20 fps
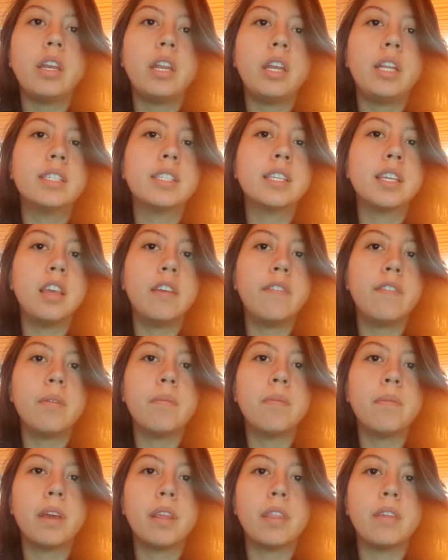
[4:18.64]
and it is
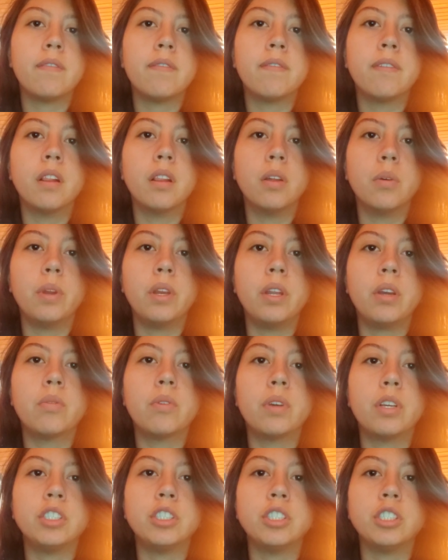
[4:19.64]
given by the following
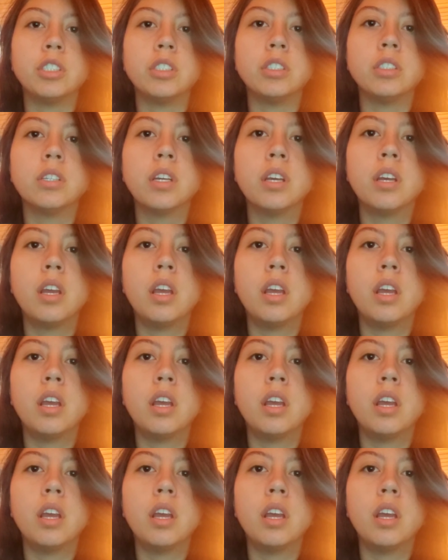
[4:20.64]
equation,